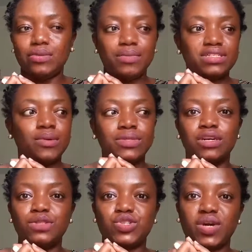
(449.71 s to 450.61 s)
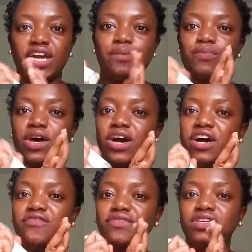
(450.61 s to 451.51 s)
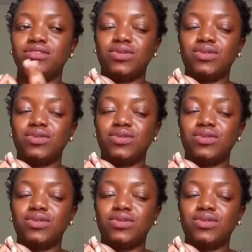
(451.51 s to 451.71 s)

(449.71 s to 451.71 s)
No matter what I'll be trying, I'll have this.